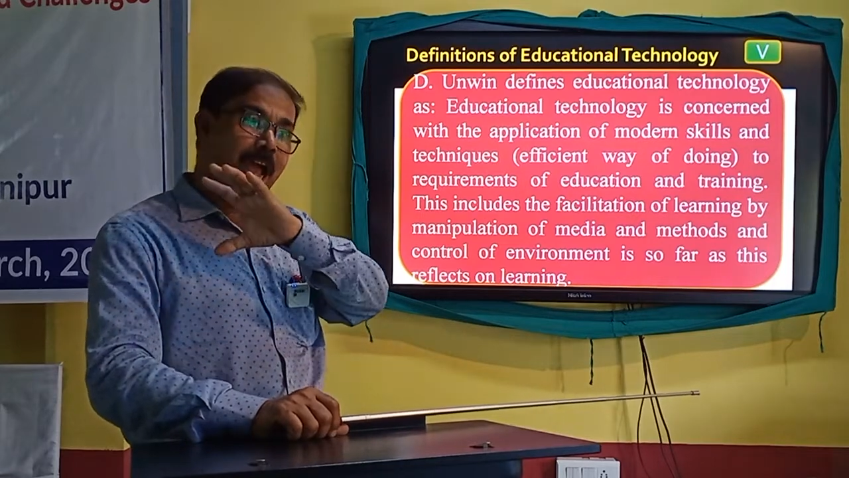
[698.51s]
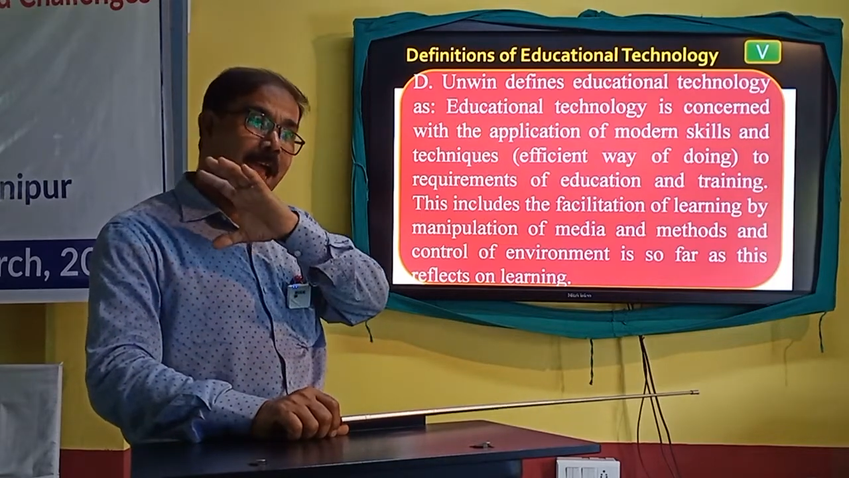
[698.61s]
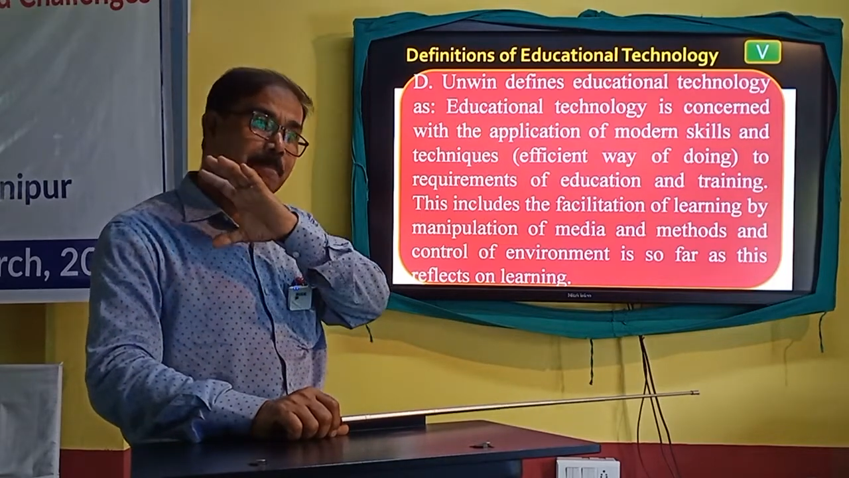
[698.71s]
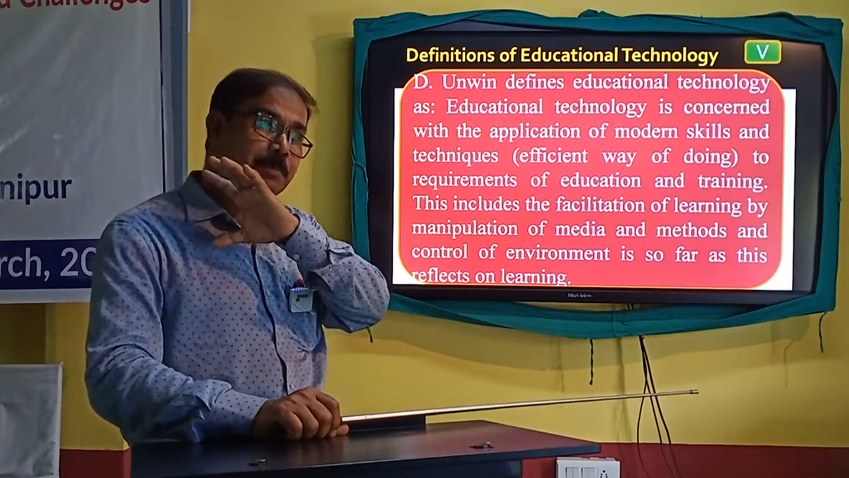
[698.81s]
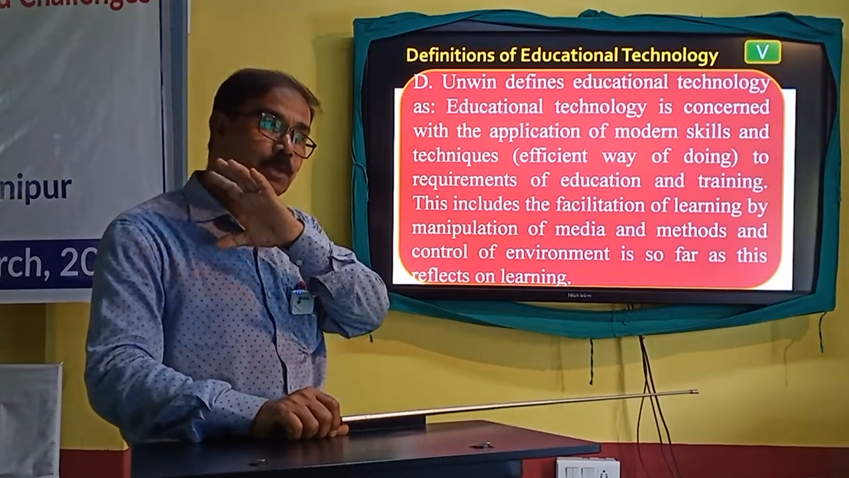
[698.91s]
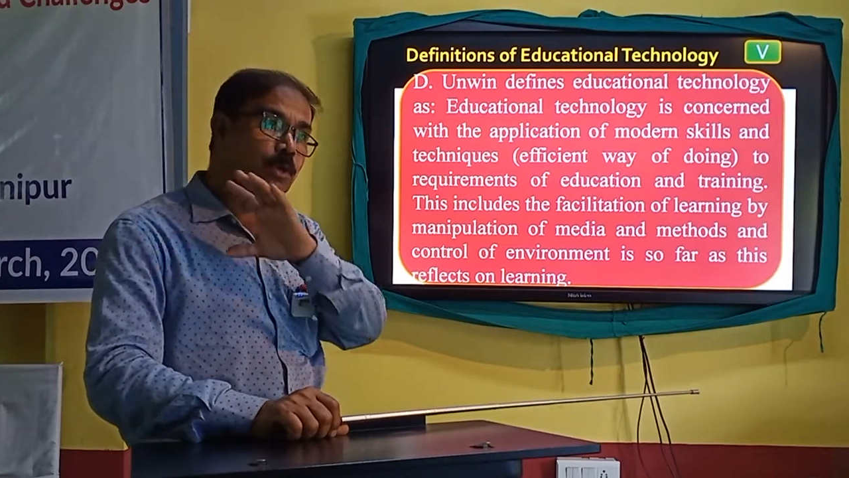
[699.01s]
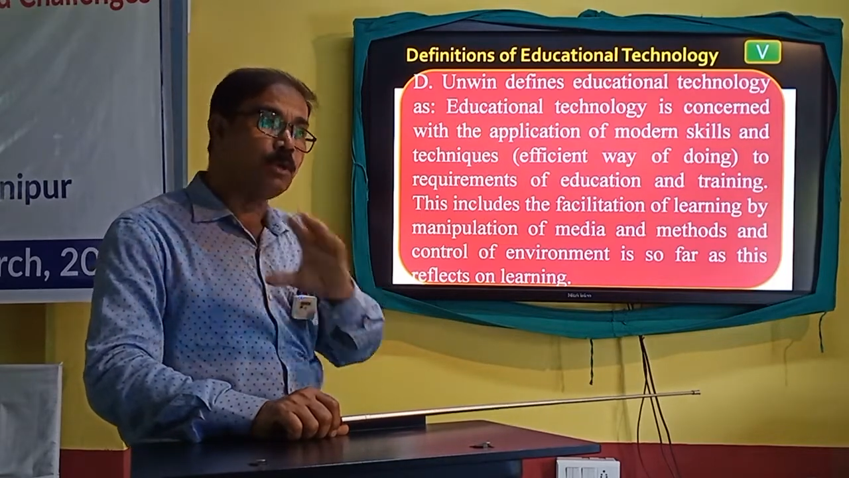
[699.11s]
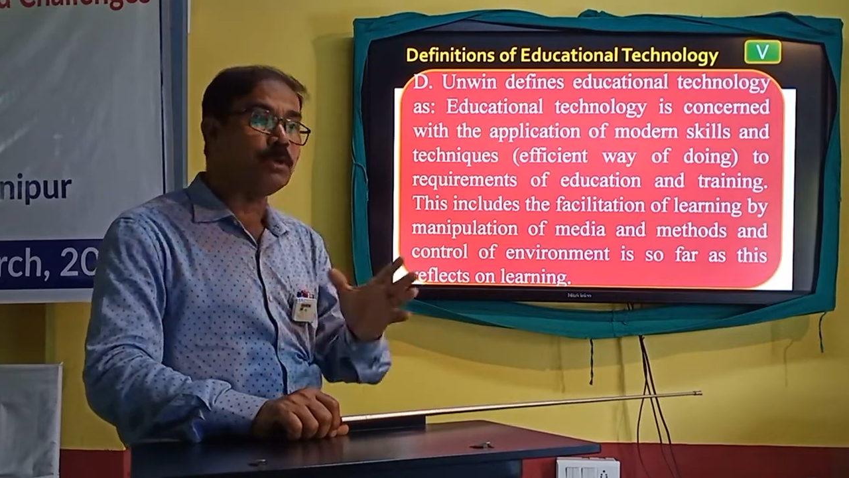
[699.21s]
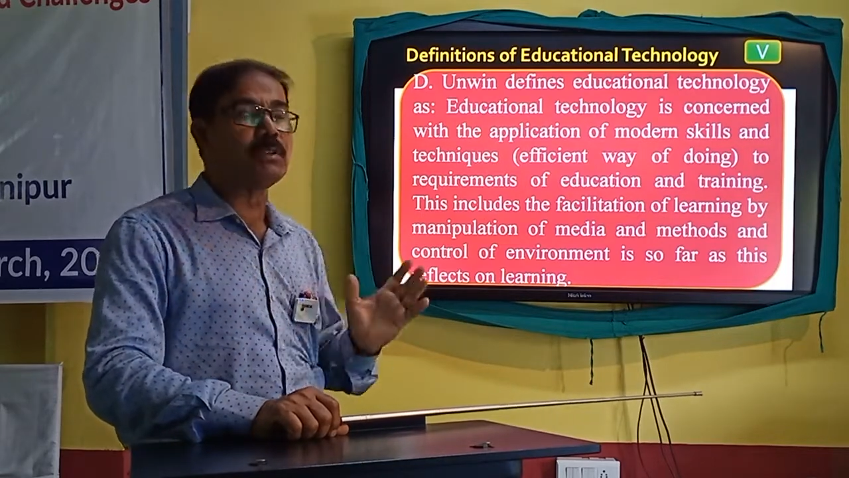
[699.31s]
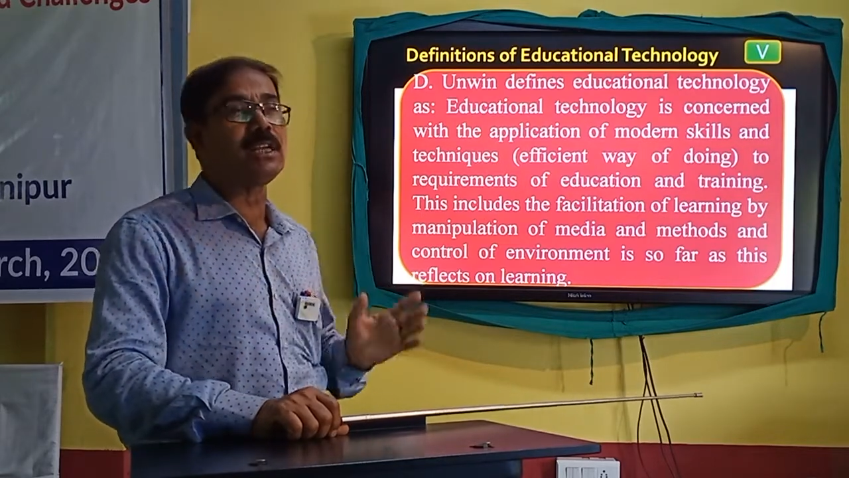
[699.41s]

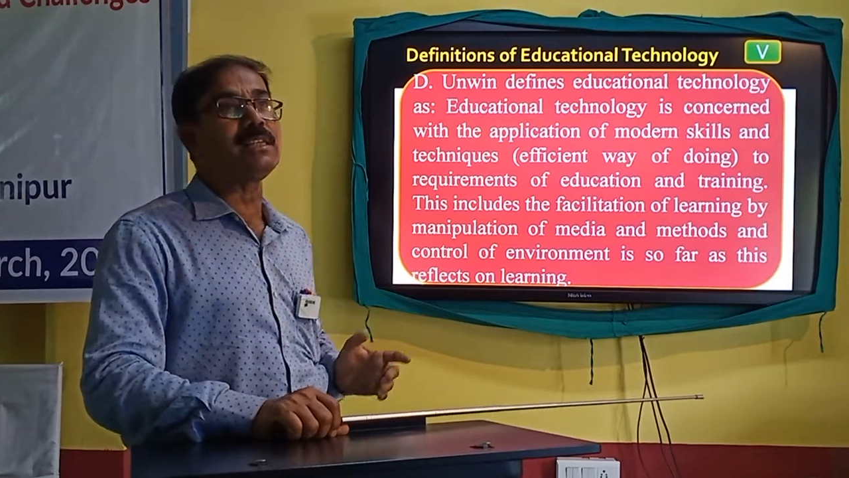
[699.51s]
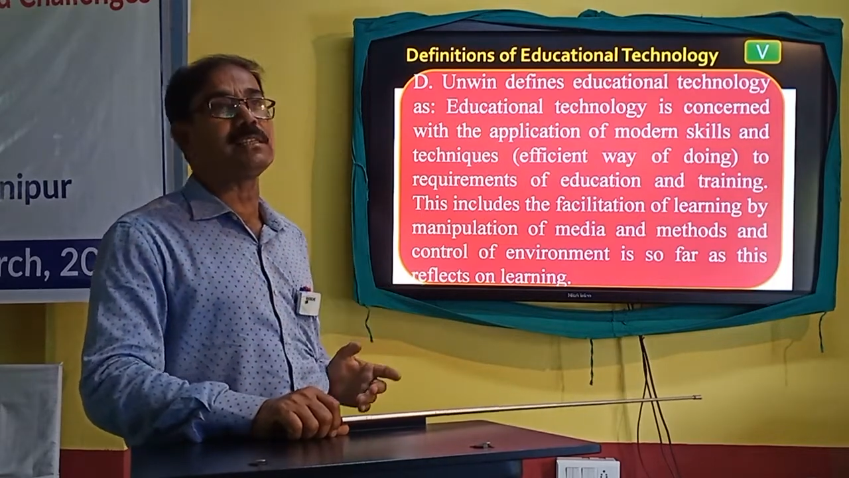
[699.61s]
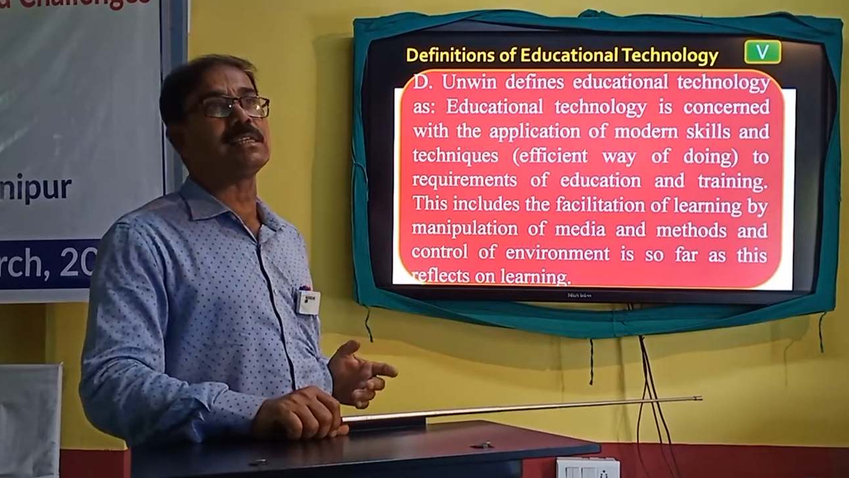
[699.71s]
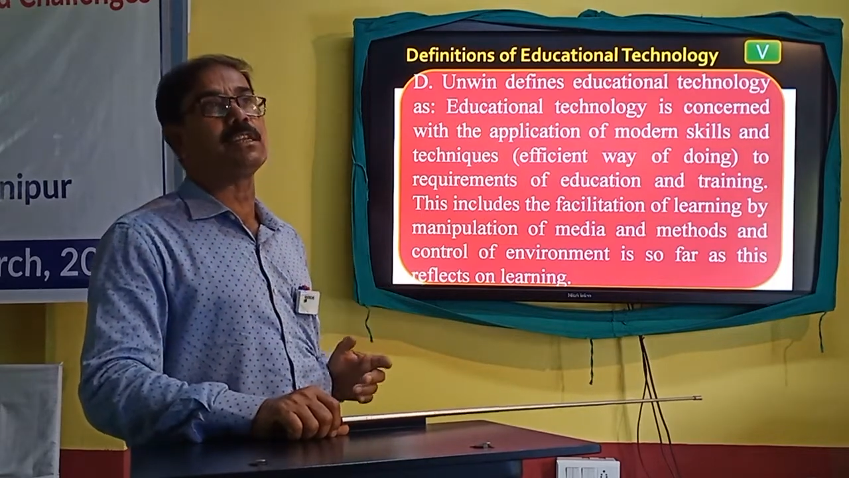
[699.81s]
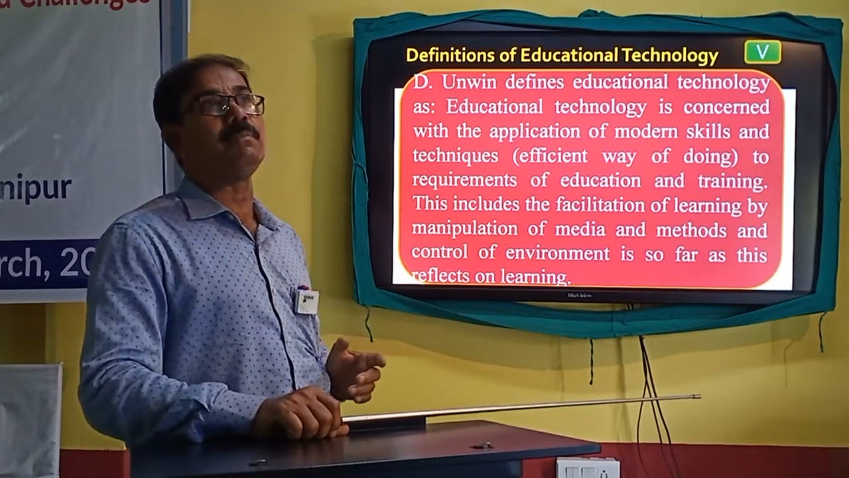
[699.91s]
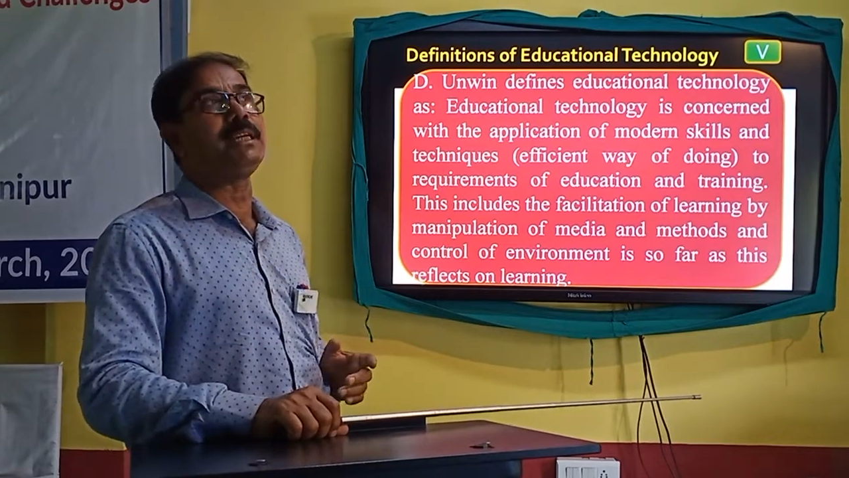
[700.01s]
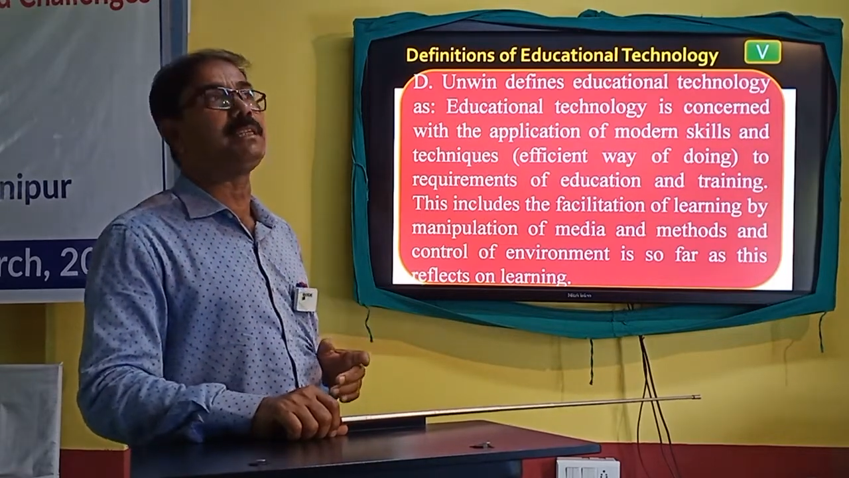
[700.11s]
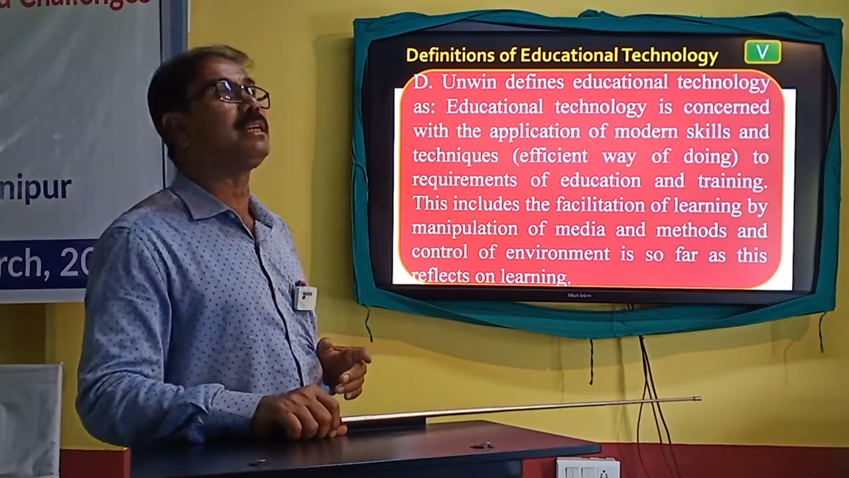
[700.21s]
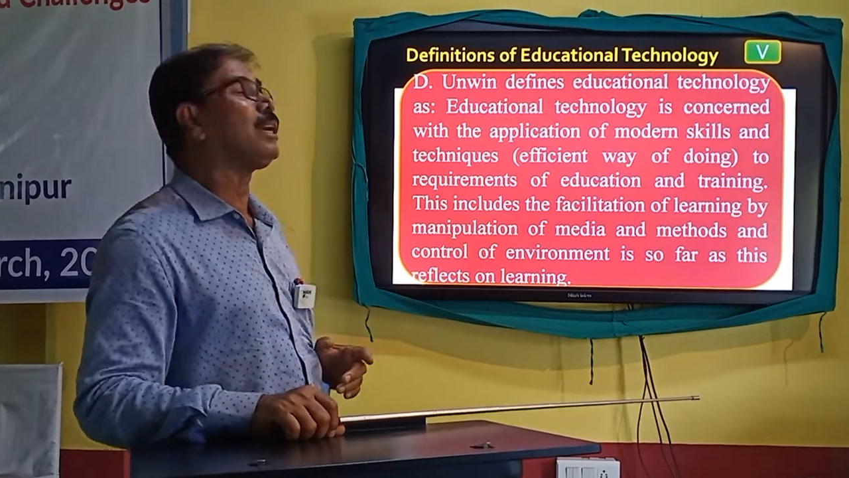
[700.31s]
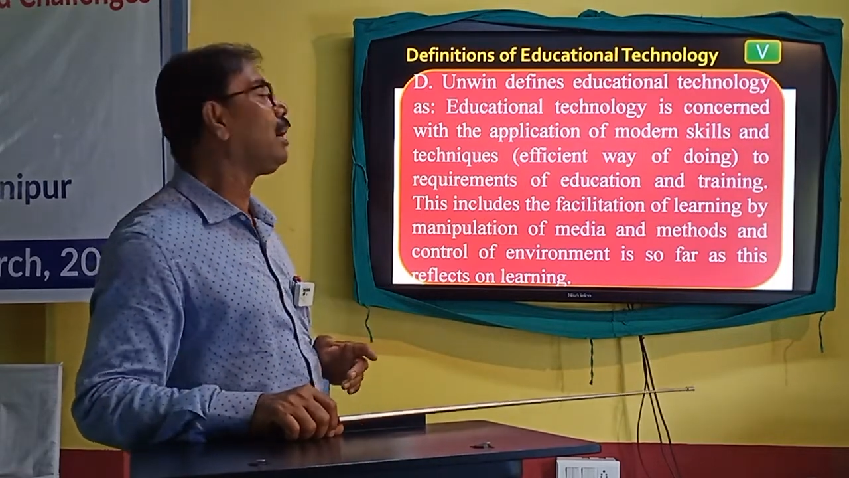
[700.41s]
absolutely systematic